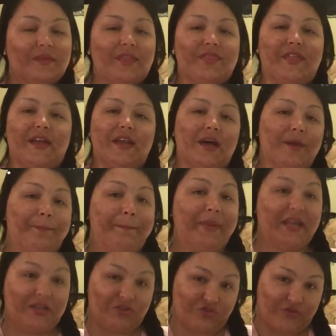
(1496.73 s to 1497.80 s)
than a
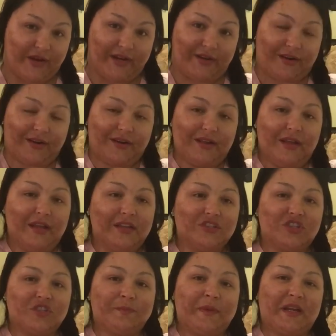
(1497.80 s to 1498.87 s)
pin trader.
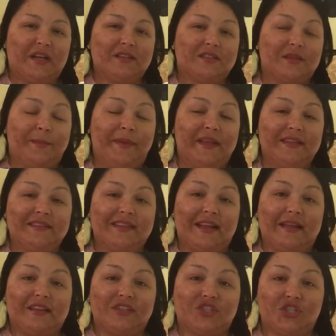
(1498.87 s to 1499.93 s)
just because the pins that
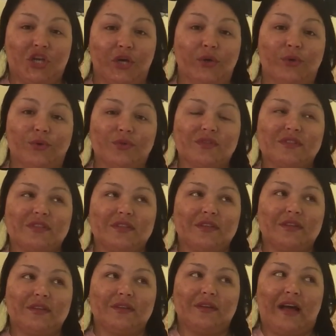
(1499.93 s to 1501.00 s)
I chose,
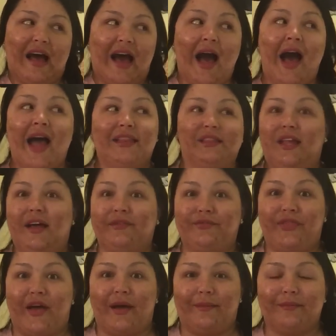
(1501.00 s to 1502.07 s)
I love
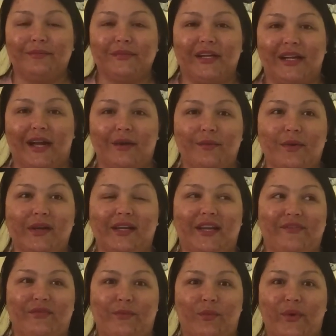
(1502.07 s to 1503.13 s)
them. Like, I don't want to
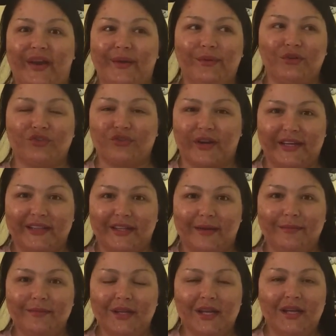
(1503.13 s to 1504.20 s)
give them away. I don't want to trade
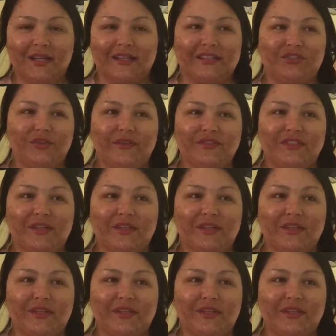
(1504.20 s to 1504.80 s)
them unless you have